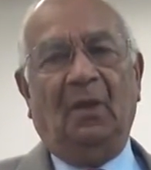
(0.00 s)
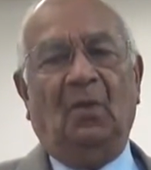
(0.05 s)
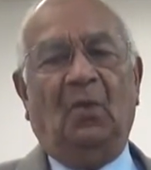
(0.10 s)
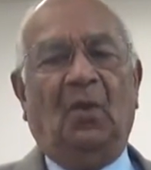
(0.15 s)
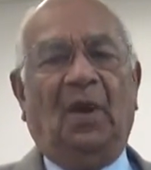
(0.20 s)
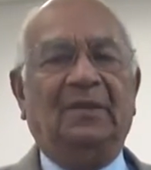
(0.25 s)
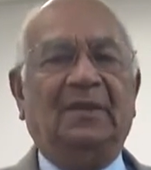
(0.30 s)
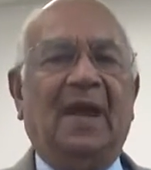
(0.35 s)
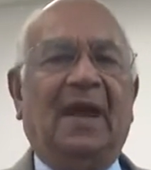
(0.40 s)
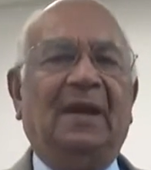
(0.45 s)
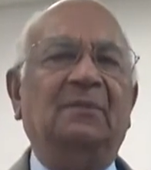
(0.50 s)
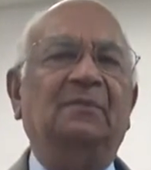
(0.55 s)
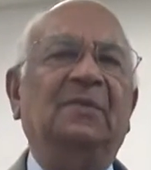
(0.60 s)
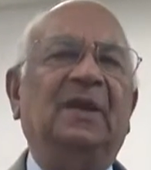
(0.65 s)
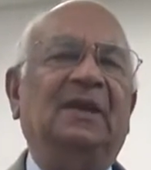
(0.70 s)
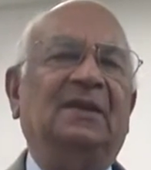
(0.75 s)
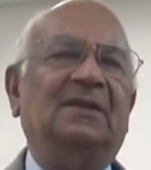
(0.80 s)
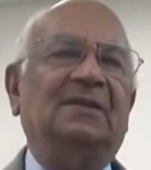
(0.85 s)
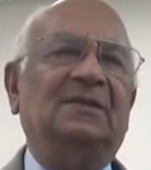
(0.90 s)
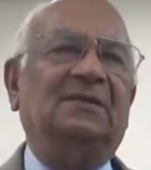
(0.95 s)
What that
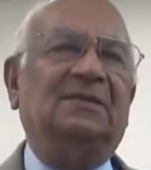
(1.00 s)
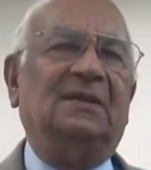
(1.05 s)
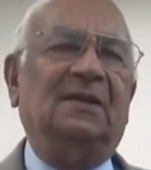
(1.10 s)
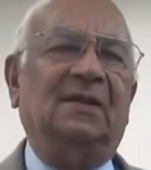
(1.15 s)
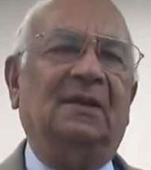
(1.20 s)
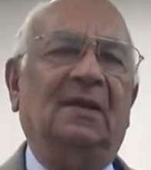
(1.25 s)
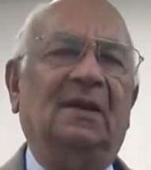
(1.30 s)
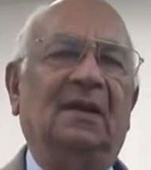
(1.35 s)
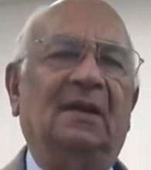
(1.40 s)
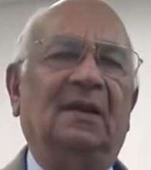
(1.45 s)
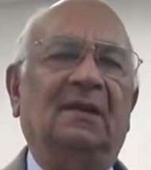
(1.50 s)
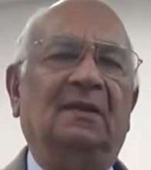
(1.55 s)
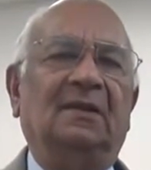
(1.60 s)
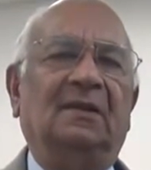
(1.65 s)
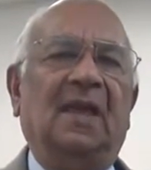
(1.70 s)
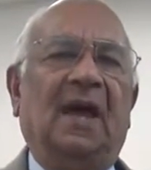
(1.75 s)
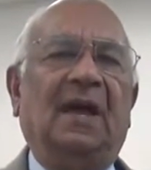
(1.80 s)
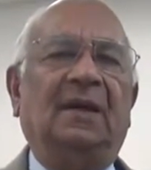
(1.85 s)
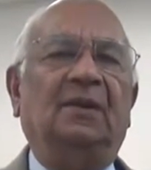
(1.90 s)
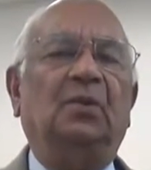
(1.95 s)
means,
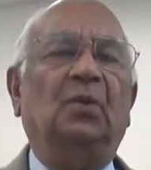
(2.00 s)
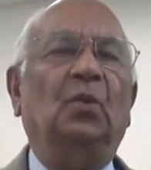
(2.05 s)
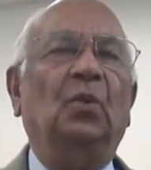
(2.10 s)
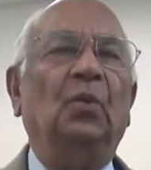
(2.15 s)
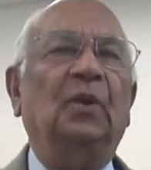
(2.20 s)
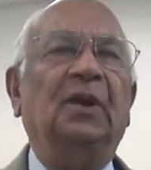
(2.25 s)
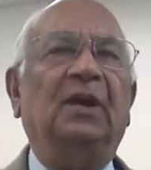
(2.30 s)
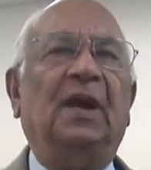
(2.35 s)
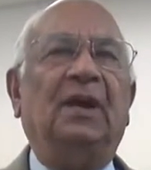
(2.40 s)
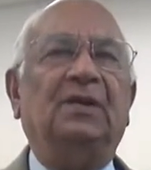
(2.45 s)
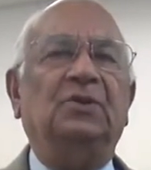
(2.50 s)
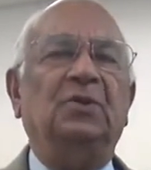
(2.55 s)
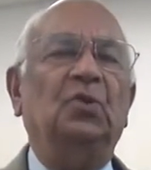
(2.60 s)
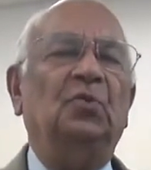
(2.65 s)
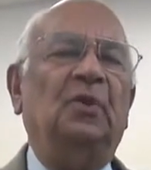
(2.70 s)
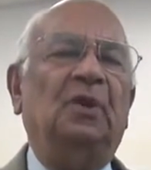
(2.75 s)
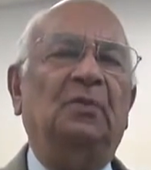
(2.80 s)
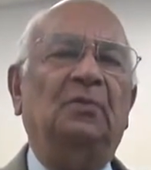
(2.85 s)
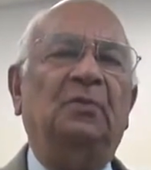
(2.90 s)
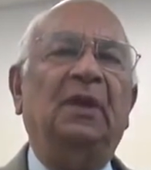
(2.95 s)
that we as
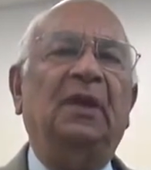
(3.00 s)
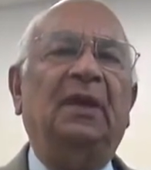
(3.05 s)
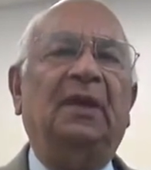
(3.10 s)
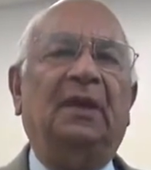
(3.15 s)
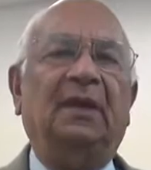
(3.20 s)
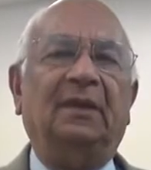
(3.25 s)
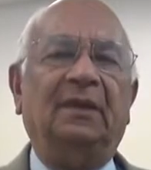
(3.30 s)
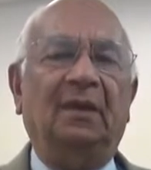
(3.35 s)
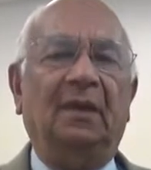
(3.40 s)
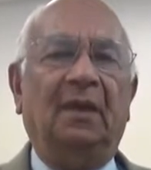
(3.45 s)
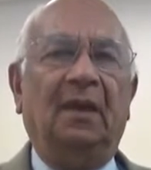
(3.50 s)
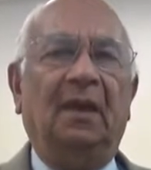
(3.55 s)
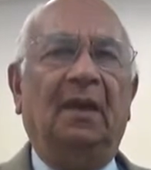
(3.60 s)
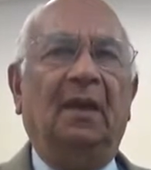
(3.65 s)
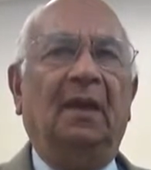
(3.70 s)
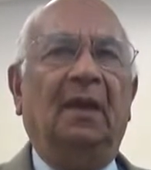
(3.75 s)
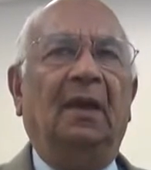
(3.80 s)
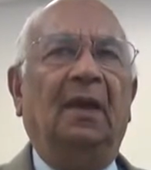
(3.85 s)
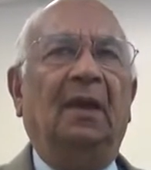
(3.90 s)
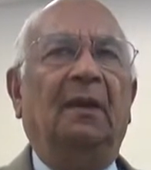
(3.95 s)
human beings
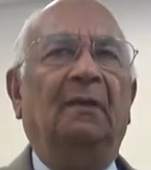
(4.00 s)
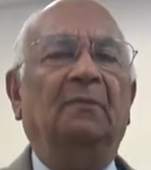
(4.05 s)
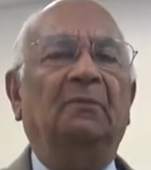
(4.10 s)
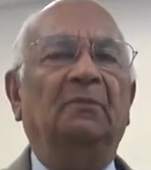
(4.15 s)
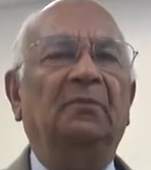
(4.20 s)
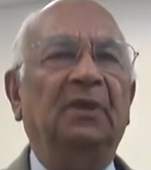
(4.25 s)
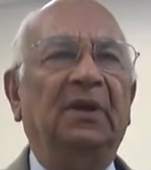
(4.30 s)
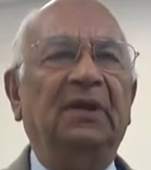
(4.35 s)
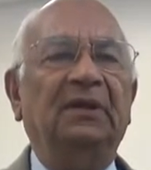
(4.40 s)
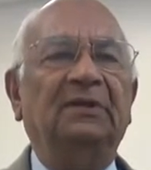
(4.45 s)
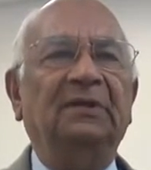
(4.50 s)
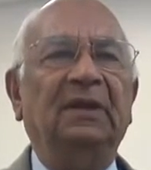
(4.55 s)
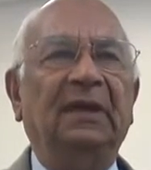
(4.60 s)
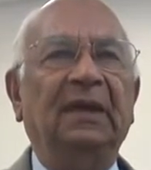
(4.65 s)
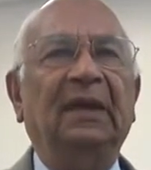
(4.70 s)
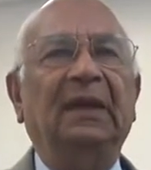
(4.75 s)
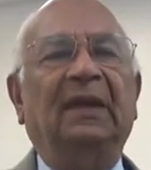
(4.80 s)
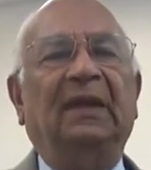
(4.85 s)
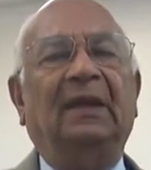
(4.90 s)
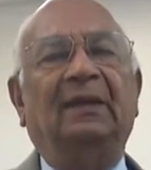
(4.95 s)
breathe
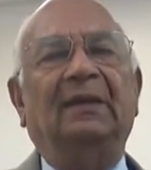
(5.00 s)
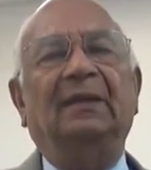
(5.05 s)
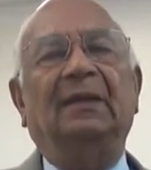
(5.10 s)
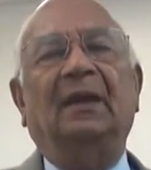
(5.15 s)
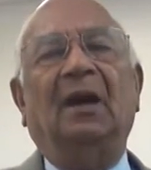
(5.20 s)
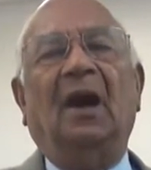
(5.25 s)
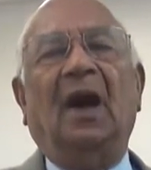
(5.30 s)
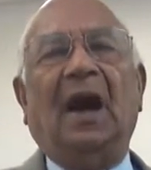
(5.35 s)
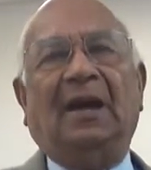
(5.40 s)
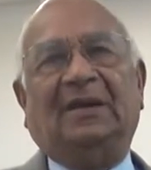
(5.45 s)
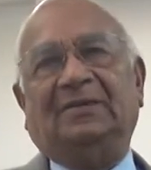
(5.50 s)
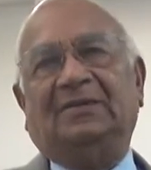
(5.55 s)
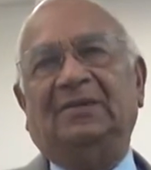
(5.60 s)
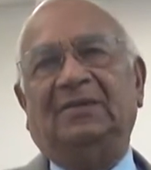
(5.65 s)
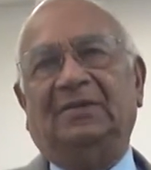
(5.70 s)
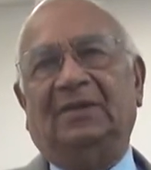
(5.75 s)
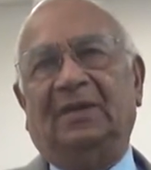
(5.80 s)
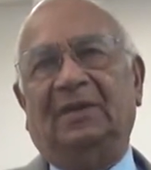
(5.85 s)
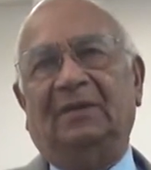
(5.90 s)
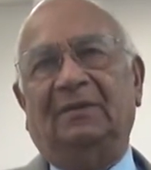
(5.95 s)
in
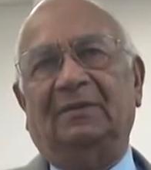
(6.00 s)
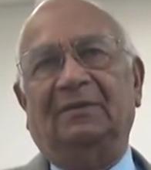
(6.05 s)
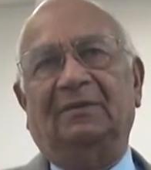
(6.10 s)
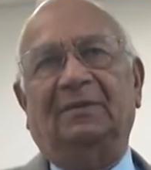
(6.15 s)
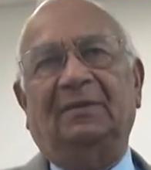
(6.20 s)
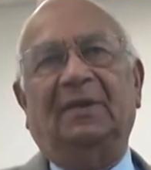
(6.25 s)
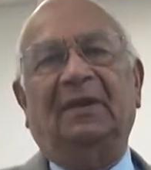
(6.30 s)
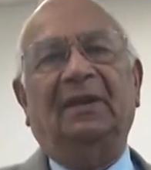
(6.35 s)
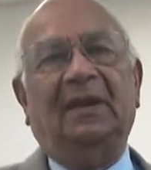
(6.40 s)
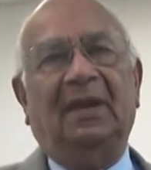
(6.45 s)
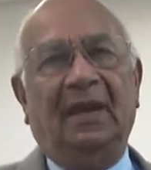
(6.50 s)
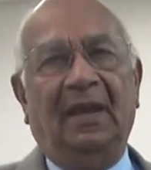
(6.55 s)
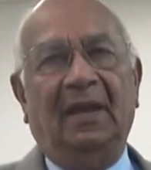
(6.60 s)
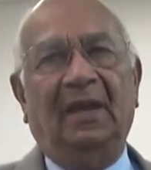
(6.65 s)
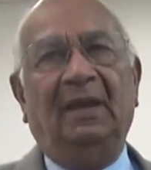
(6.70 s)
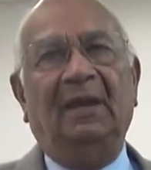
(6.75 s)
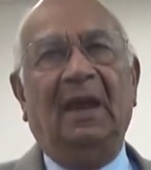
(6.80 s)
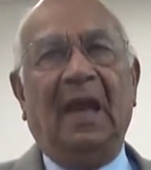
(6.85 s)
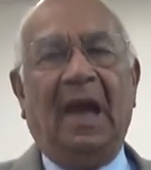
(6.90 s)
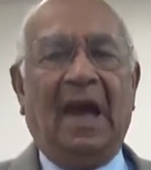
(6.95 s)
oxygen,
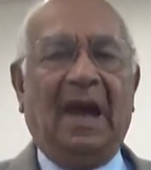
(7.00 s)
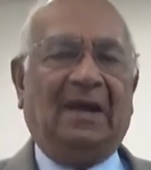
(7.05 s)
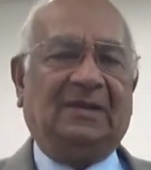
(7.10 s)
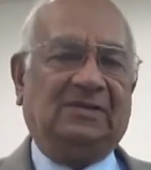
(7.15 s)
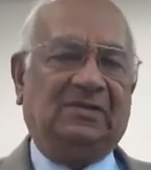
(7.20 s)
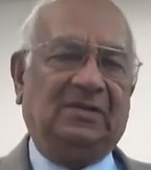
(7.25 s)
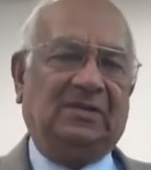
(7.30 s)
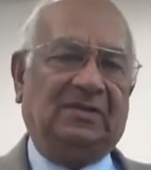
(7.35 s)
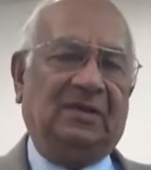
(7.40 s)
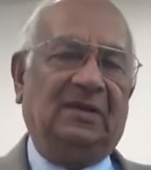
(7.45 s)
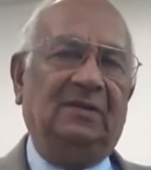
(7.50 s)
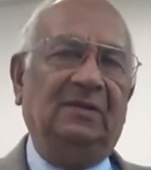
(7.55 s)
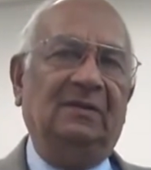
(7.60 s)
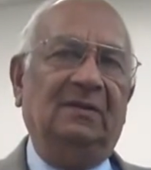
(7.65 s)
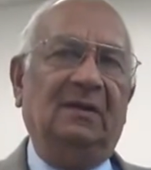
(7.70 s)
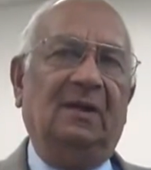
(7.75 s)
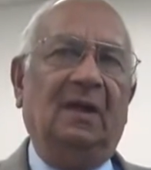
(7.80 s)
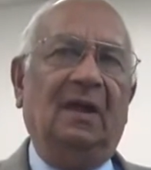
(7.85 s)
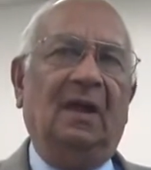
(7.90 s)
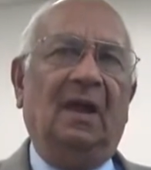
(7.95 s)
inhale oxygen,
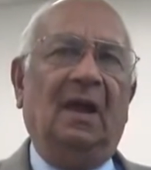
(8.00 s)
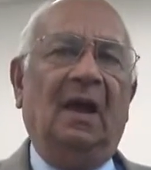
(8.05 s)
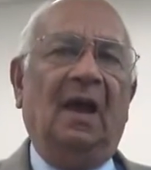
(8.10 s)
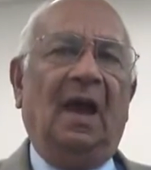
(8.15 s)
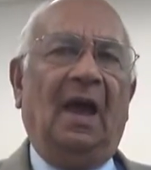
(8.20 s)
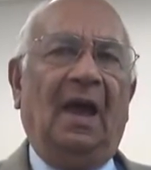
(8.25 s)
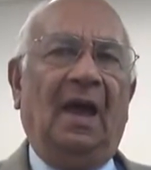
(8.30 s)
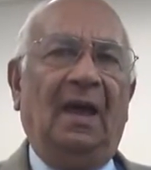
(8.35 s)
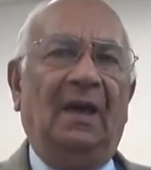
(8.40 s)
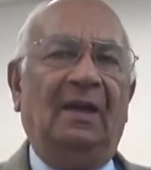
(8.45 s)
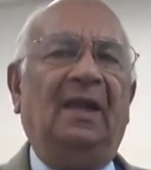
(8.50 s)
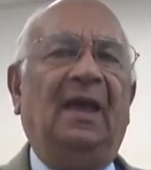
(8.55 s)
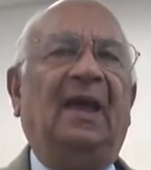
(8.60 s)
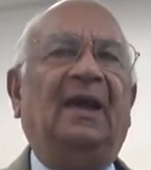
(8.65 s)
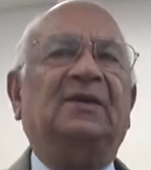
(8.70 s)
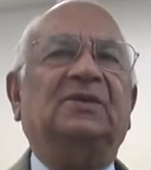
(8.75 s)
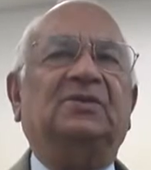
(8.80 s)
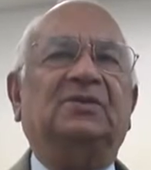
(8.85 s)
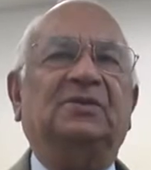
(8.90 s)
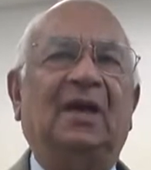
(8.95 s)
and
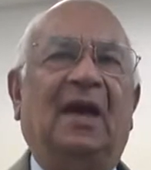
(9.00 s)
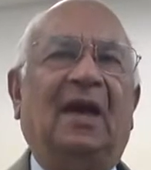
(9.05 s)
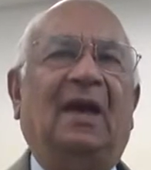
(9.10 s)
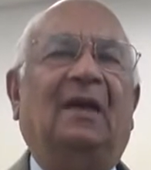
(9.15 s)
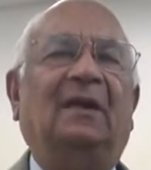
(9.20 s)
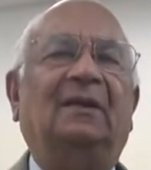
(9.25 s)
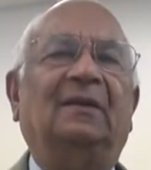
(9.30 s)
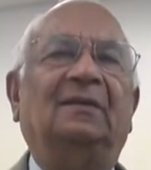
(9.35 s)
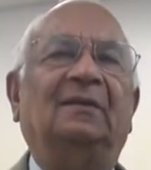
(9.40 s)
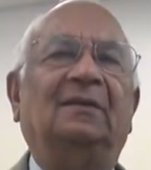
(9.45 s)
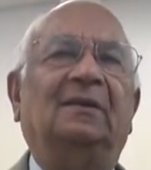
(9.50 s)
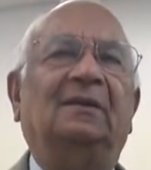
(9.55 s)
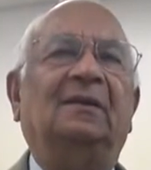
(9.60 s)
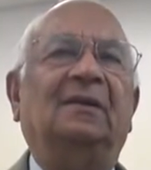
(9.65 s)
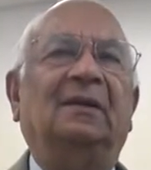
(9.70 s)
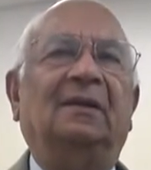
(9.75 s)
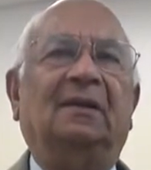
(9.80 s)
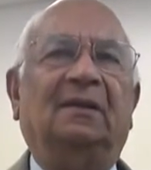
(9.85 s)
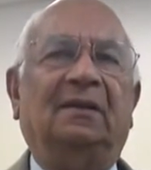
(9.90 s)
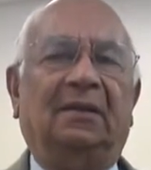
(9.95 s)
exhale,
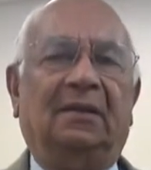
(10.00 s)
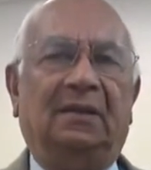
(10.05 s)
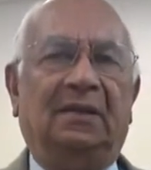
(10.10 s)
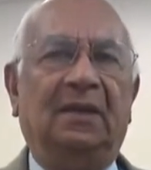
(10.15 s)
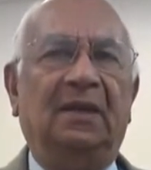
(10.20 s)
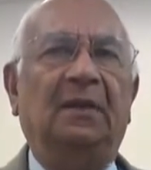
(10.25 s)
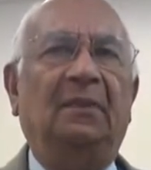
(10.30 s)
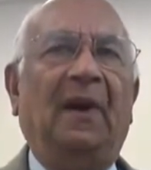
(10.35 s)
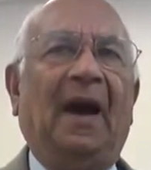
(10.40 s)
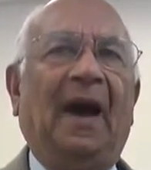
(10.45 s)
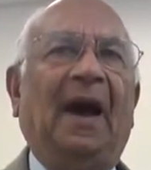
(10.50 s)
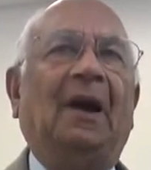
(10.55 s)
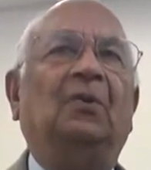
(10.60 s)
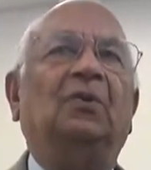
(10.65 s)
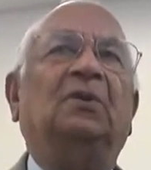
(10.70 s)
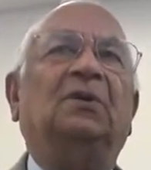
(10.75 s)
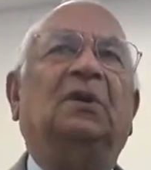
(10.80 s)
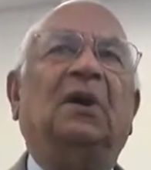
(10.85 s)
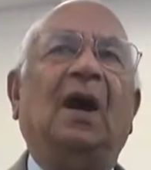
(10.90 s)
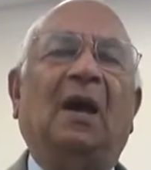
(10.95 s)
give
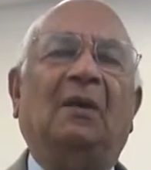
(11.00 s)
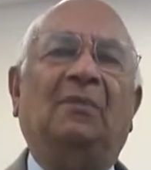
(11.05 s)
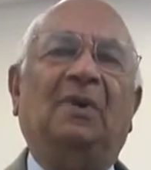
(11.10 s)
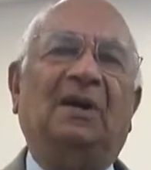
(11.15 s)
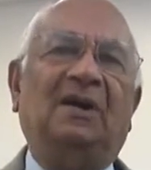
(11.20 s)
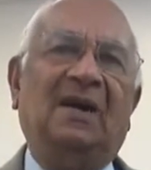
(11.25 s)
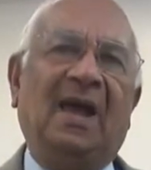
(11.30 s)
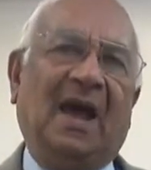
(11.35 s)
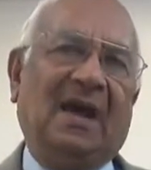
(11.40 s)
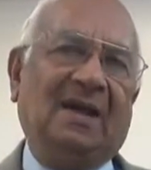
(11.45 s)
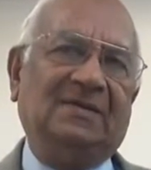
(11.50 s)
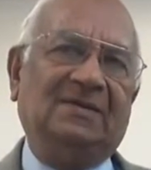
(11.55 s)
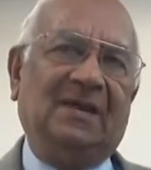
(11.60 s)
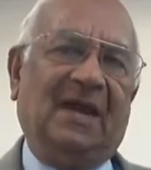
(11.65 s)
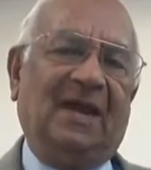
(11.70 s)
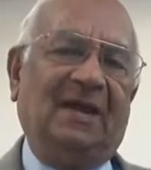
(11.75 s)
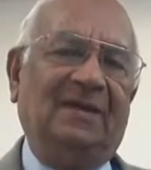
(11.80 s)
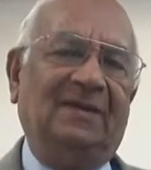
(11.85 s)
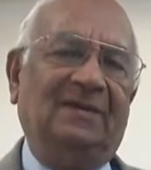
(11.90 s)
out carbon dioxide.